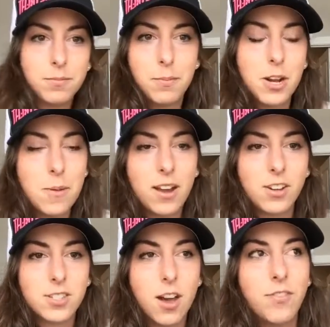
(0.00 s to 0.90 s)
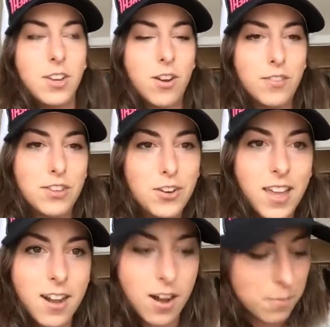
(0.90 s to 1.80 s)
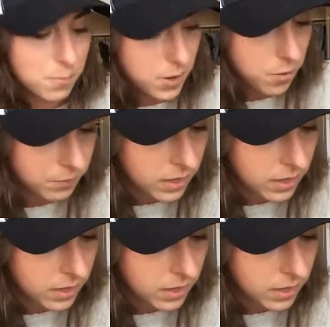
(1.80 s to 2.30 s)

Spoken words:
better about yourself, that you don't have to do it later. Boom.